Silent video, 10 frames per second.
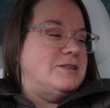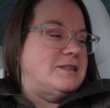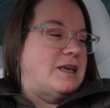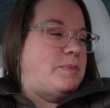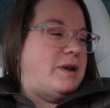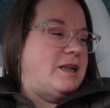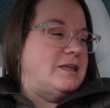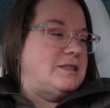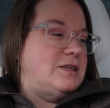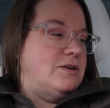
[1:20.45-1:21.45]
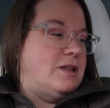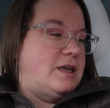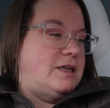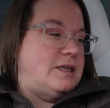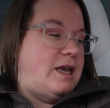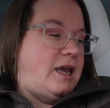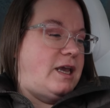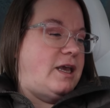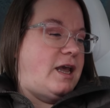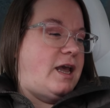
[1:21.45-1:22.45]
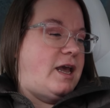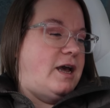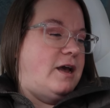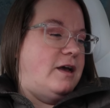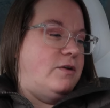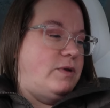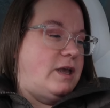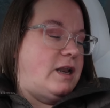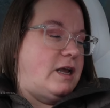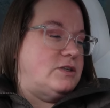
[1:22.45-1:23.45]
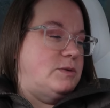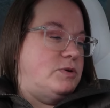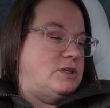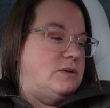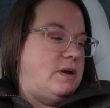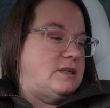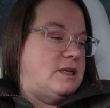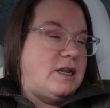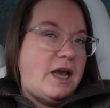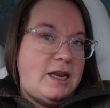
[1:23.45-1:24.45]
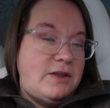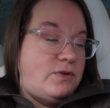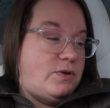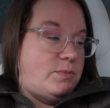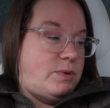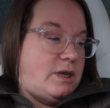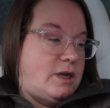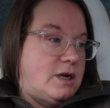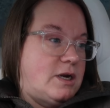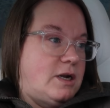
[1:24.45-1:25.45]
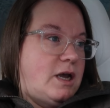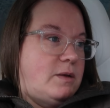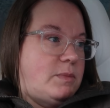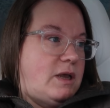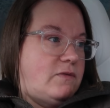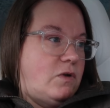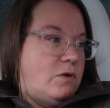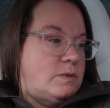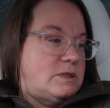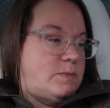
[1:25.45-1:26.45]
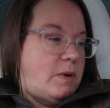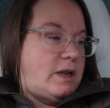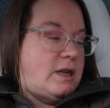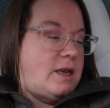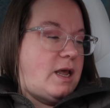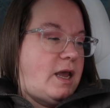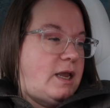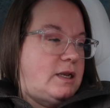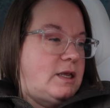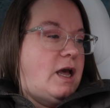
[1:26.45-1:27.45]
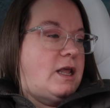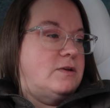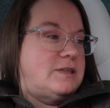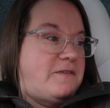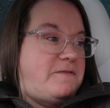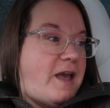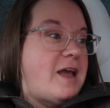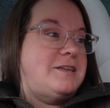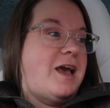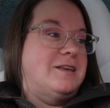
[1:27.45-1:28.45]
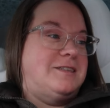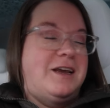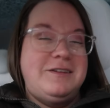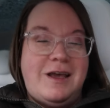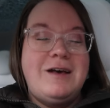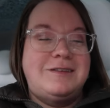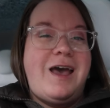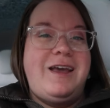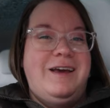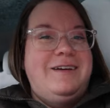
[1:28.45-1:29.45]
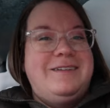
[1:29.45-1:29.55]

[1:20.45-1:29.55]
She's like, but it is your lucky day. Uh, we can actually push you out to nine if you can be here. Um, I have an open spot at nine. And I was like, fantastic, Chelsea.